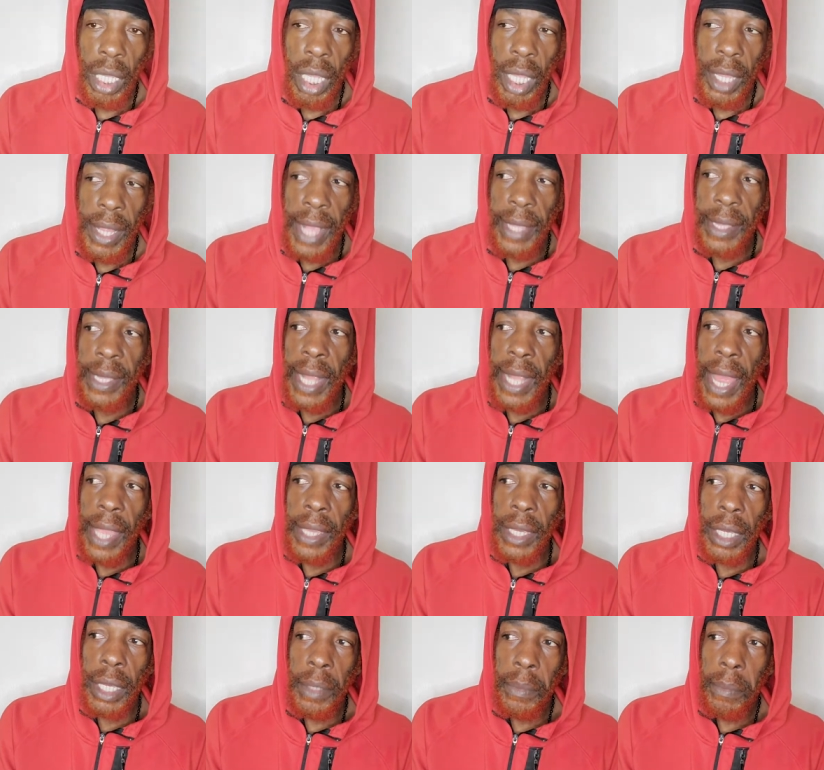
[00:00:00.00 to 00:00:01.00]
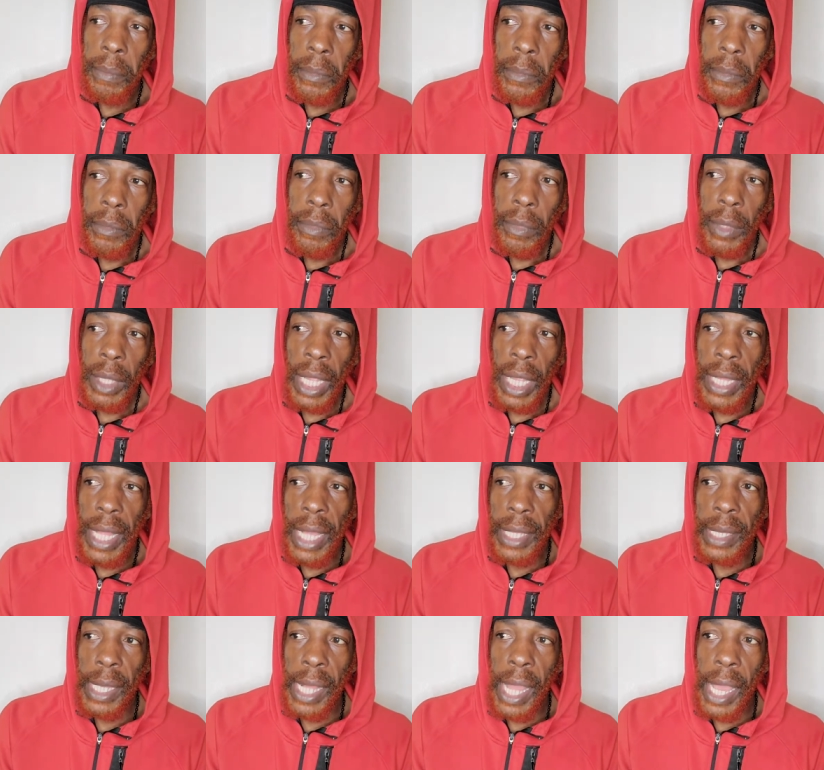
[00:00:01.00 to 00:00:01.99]
That's like
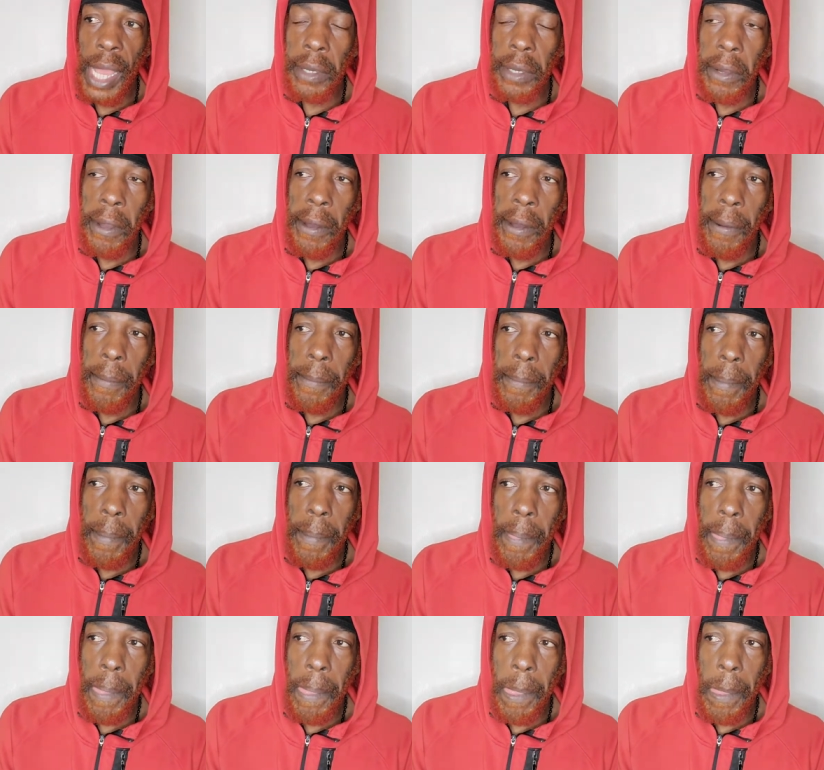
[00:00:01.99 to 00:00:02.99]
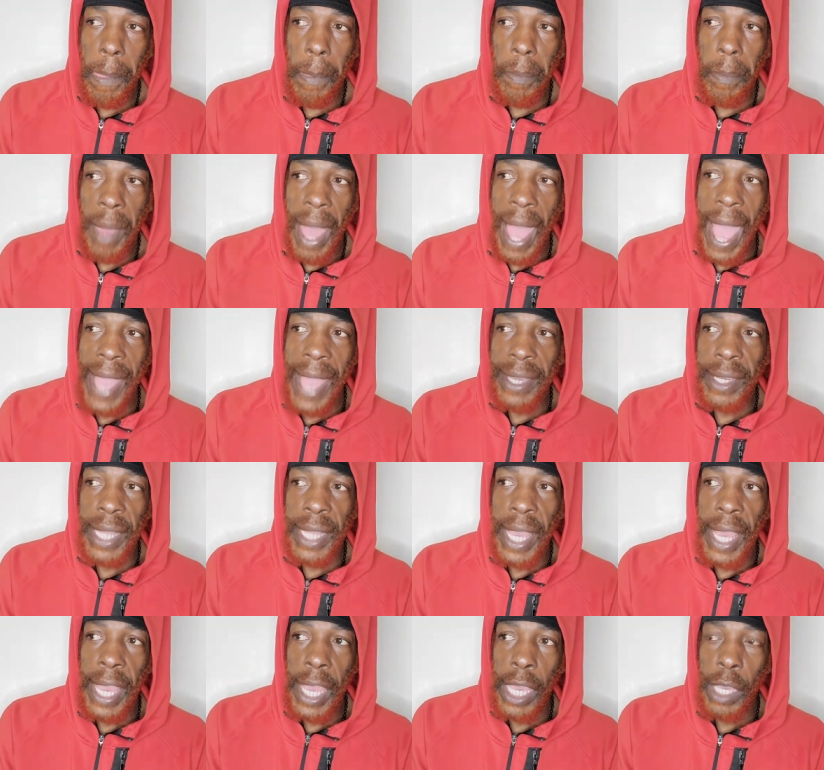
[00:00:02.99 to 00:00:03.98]
I could
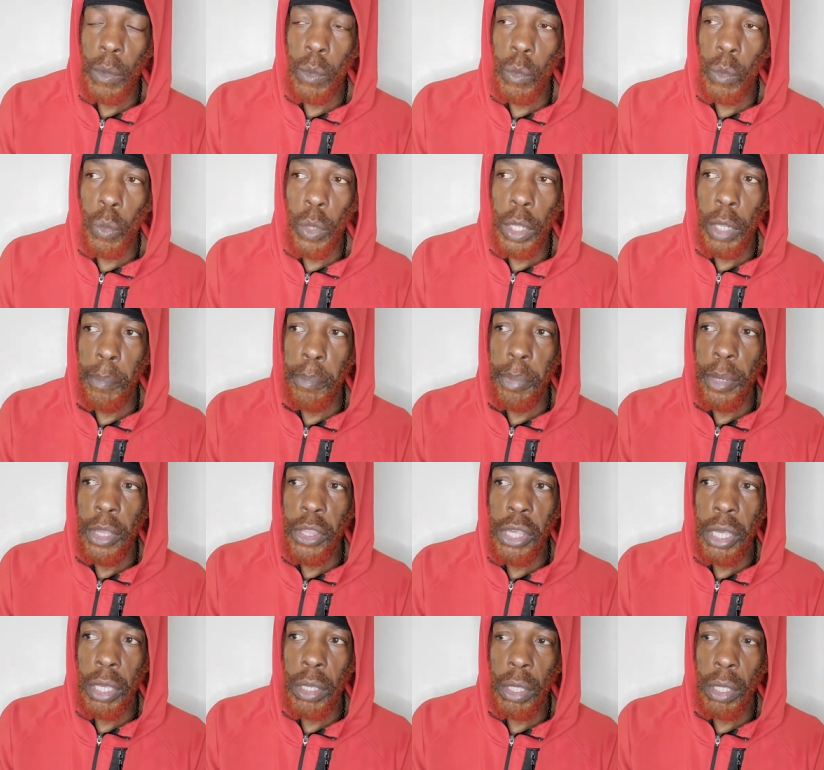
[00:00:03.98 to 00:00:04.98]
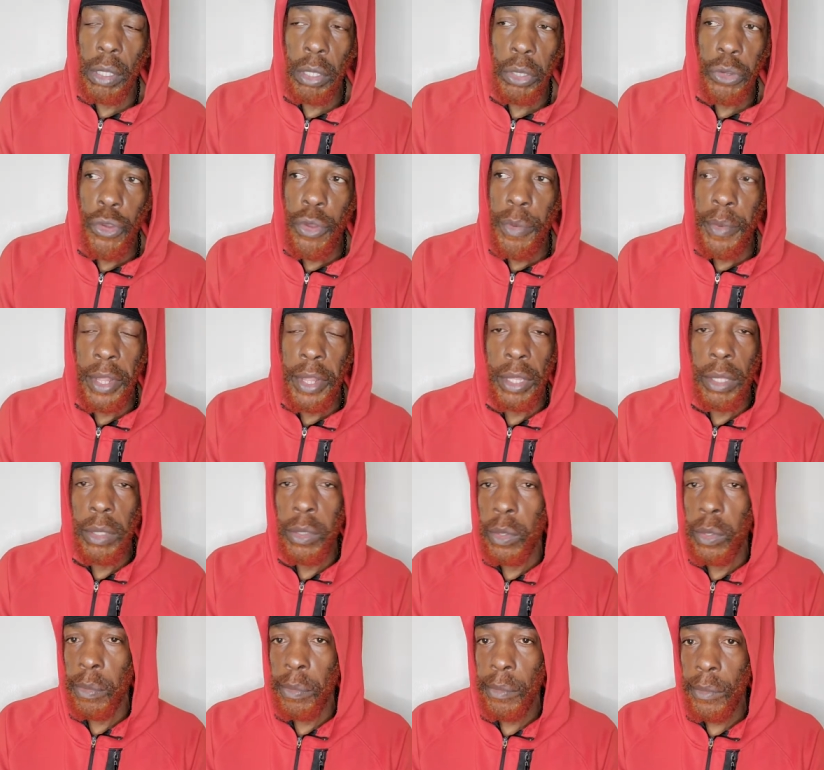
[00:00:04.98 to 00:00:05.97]
hang with a bunch of
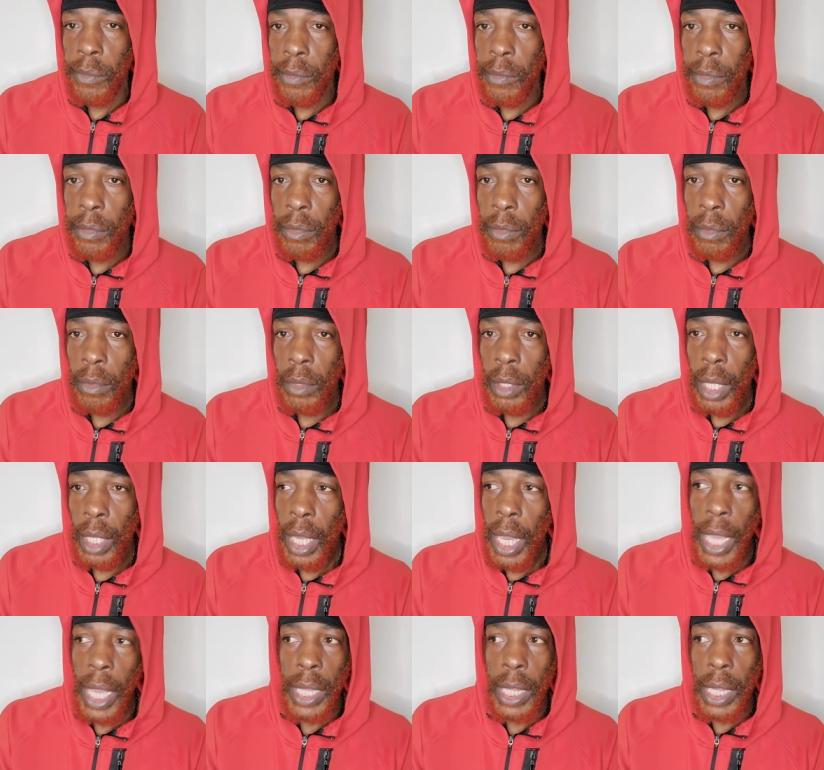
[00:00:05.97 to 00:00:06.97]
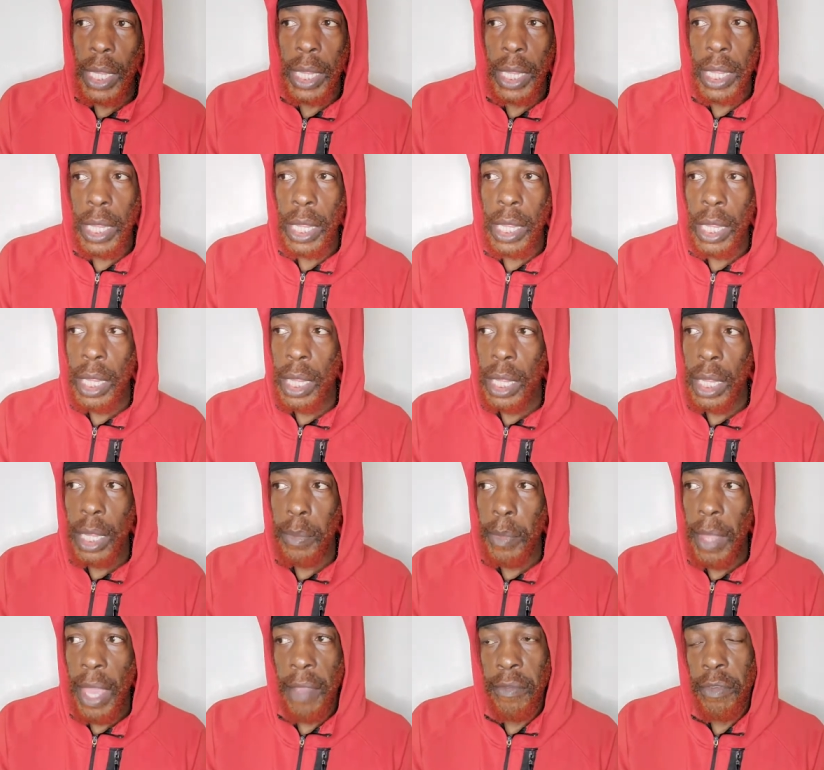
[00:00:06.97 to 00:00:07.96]
criminals, and
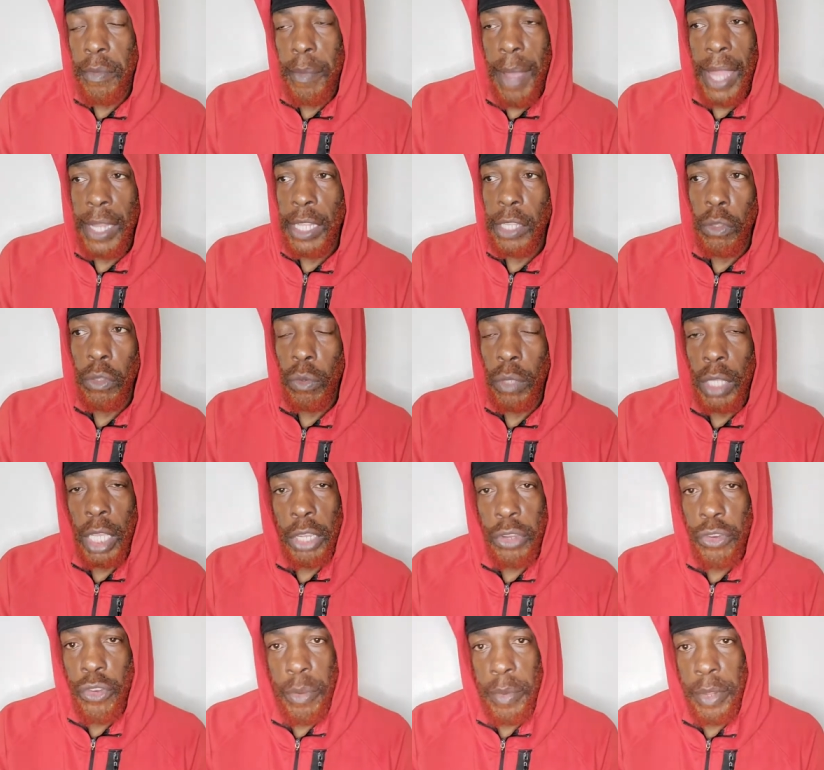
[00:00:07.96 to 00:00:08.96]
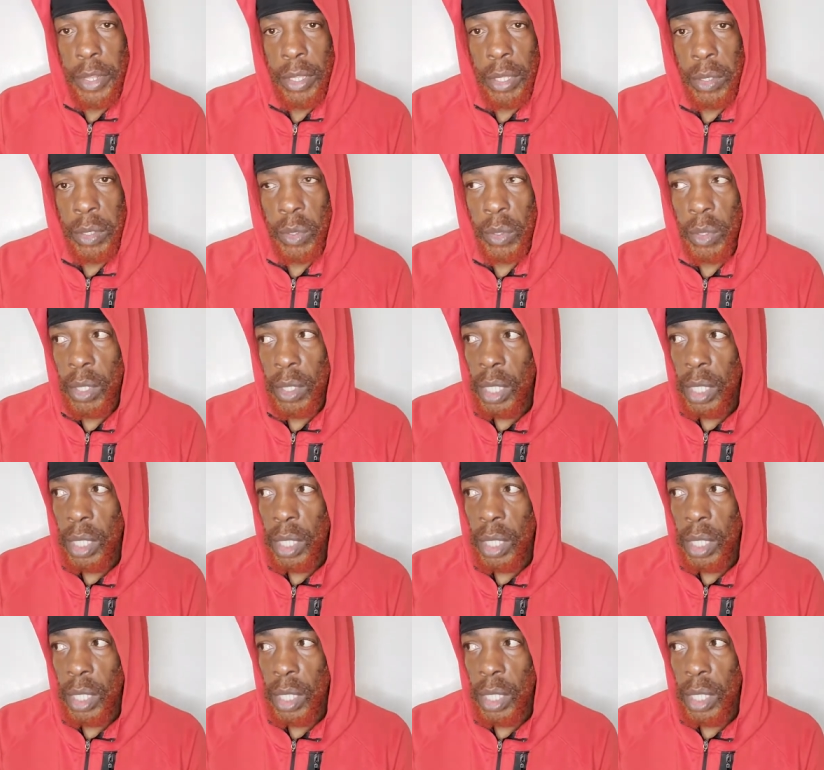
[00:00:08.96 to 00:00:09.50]
everybody know they're criminals.